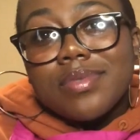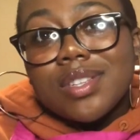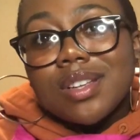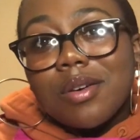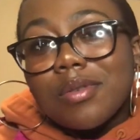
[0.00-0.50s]

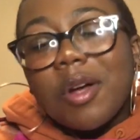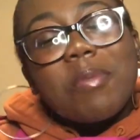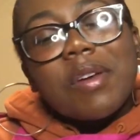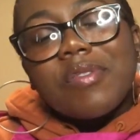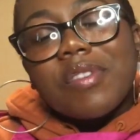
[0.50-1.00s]
So don't
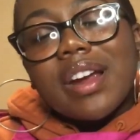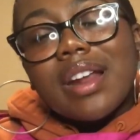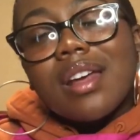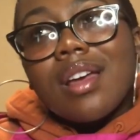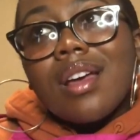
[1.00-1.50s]
be afraid.
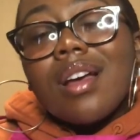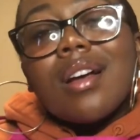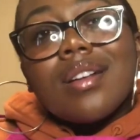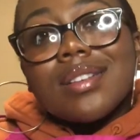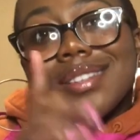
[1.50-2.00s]

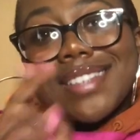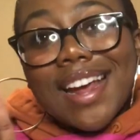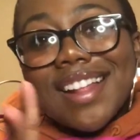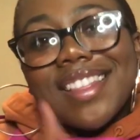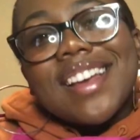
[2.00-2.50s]

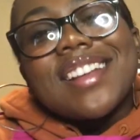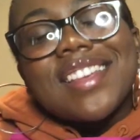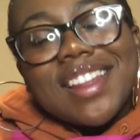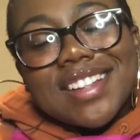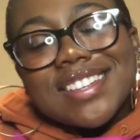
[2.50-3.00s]
Second thing,
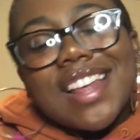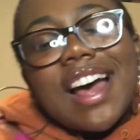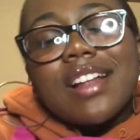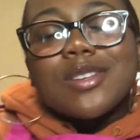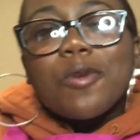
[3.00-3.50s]
leading into that,
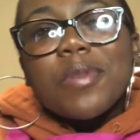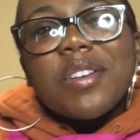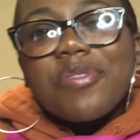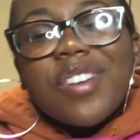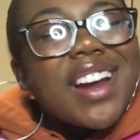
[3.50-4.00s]
don't be
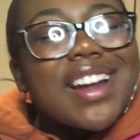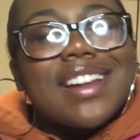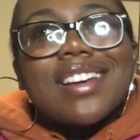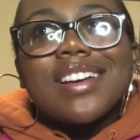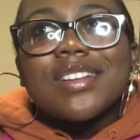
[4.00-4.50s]
afraid.